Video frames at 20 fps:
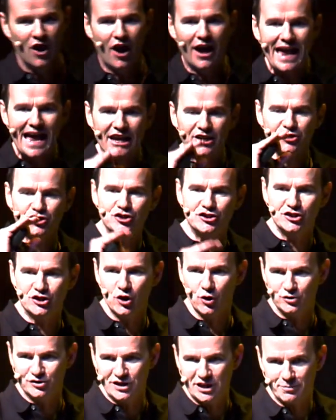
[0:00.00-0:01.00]
I asked her to
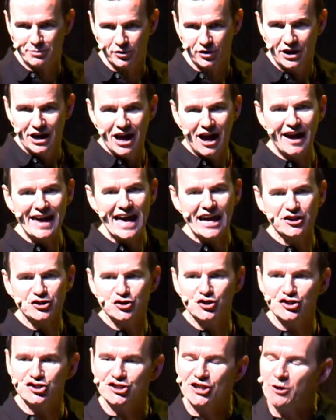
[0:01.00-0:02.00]
go deeper. I asked
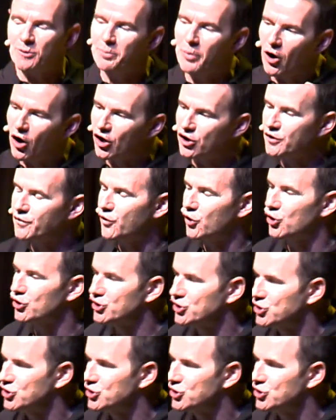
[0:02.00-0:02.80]
her to share part of her